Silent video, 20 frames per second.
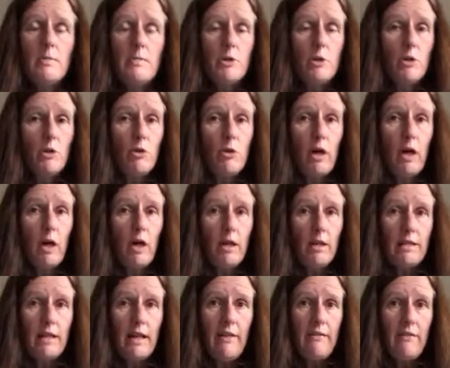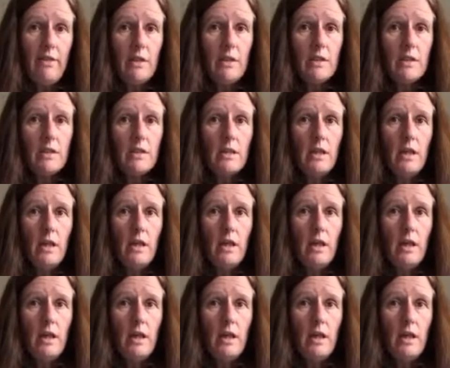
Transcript: short hard efforts,